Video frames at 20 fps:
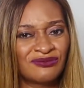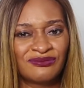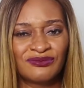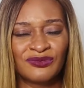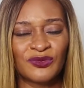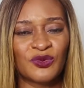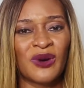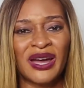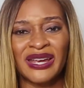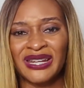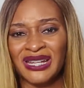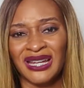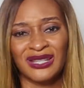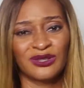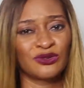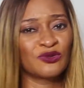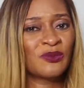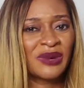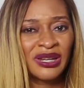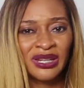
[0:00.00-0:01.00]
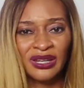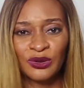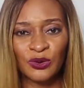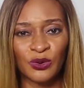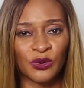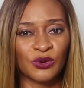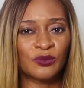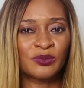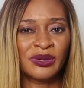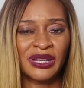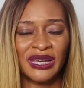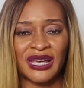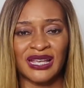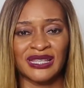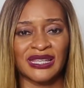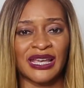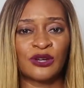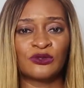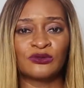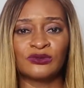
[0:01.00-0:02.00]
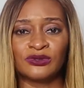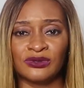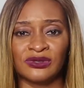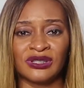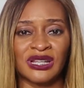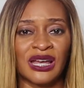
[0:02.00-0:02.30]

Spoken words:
Why? There are so many local players I could do